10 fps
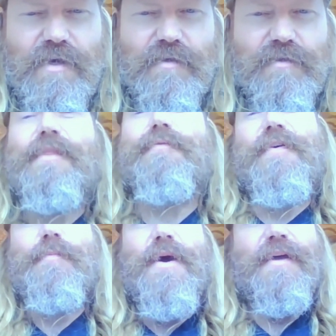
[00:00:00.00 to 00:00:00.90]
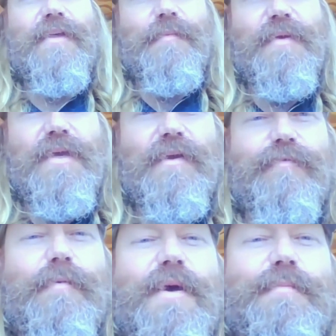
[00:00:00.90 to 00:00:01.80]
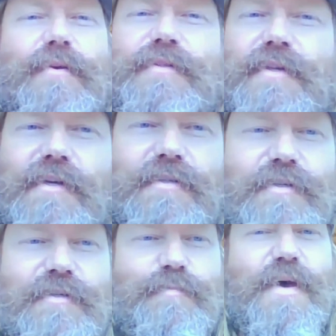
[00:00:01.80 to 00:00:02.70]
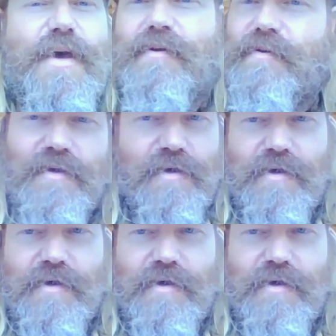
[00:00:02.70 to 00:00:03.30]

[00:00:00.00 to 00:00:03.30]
And then the feedback that I'm getting from my music has just been